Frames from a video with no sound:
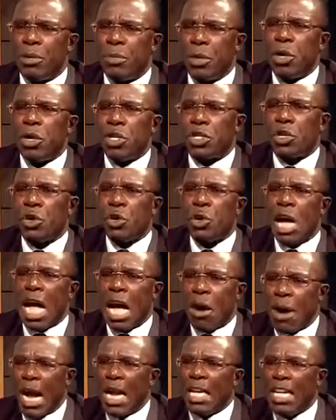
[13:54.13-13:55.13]
Because
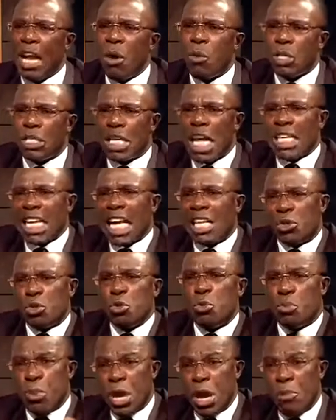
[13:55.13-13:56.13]
our idea was that as you
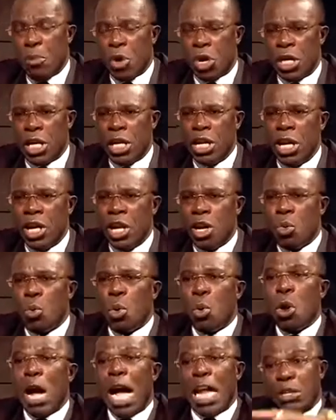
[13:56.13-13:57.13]
pay money, we
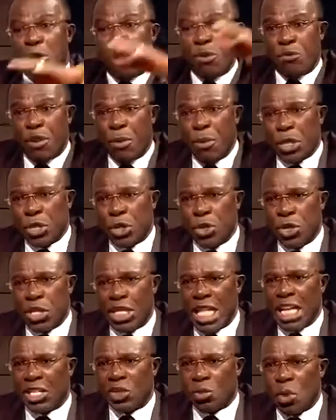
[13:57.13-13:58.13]
will add confirmation on
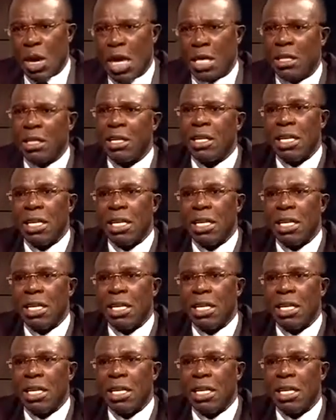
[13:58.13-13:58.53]
that one.